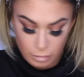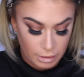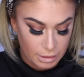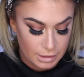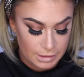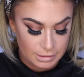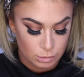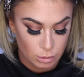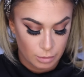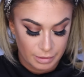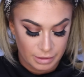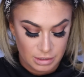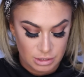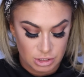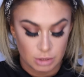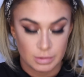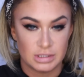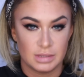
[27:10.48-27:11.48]
because what we're
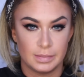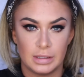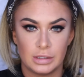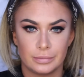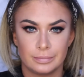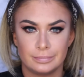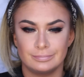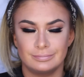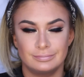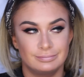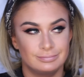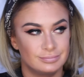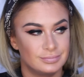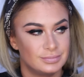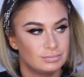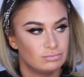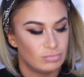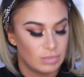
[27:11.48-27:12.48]
going to do is a bit,
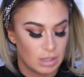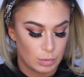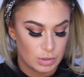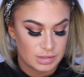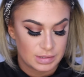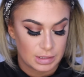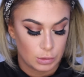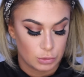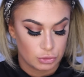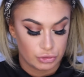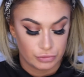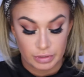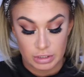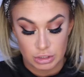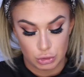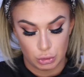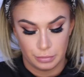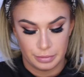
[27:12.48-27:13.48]
I wouldn't say
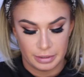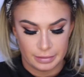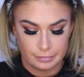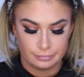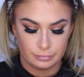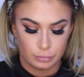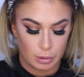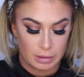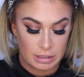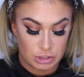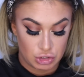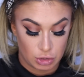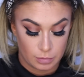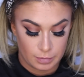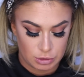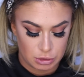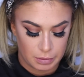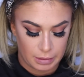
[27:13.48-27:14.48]
controversial, but probably
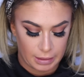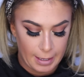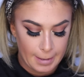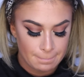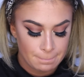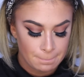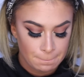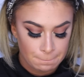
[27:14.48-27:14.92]
shouldn't be doing it.